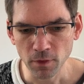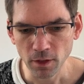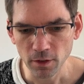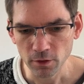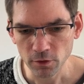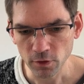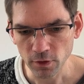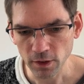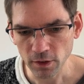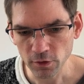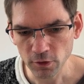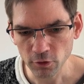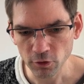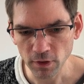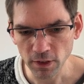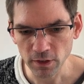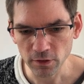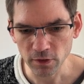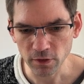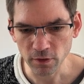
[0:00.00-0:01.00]
So this
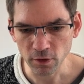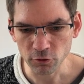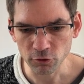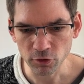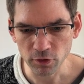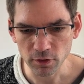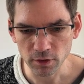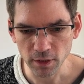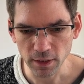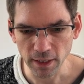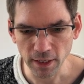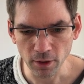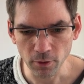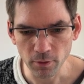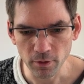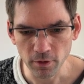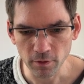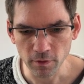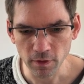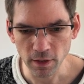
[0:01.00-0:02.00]
creates a dungeon
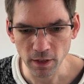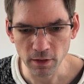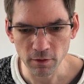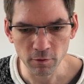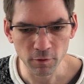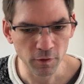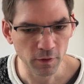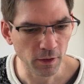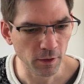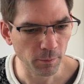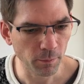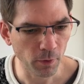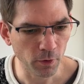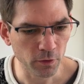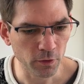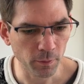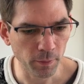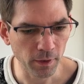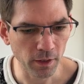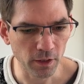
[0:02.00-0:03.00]
layout with infinite
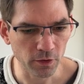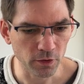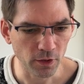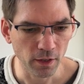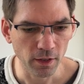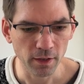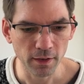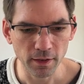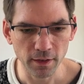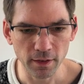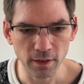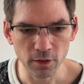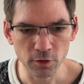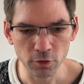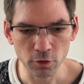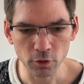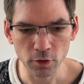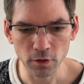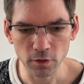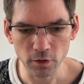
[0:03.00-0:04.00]
possibilities.
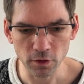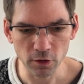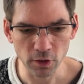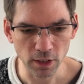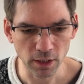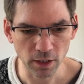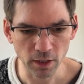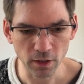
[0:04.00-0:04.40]
This looks, and you can